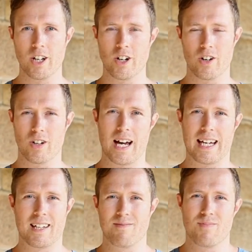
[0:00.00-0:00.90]

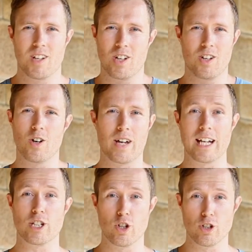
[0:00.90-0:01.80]
like you're
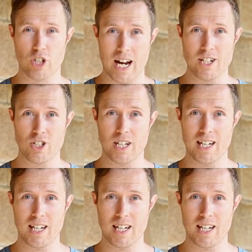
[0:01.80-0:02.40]
getting shortchanged